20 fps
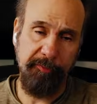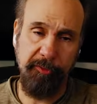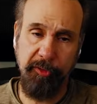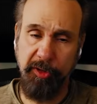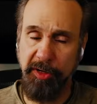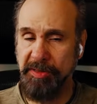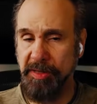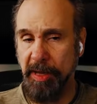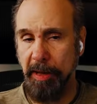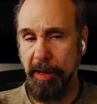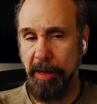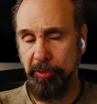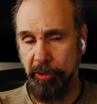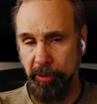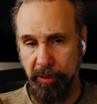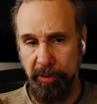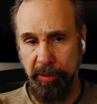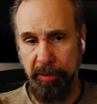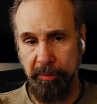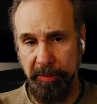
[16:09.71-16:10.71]
For example,
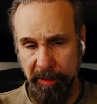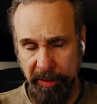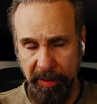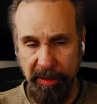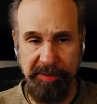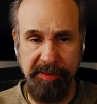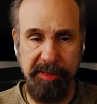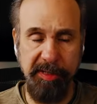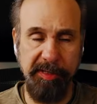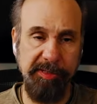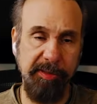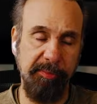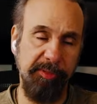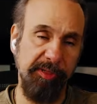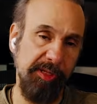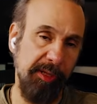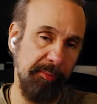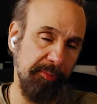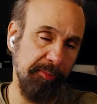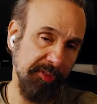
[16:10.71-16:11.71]
let's take some
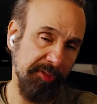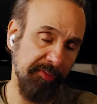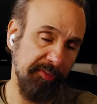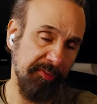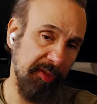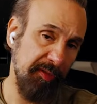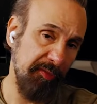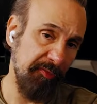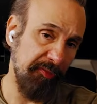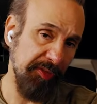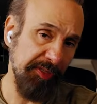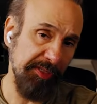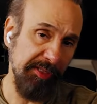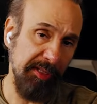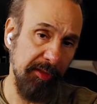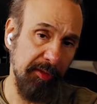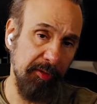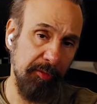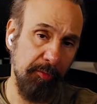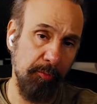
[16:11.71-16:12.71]
examples. If it's
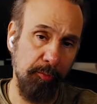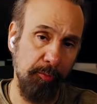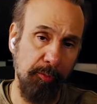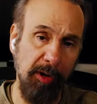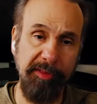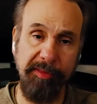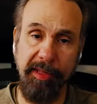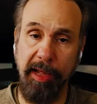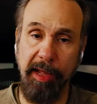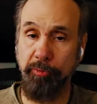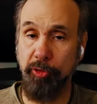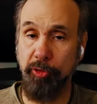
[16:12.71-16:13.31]
a one-time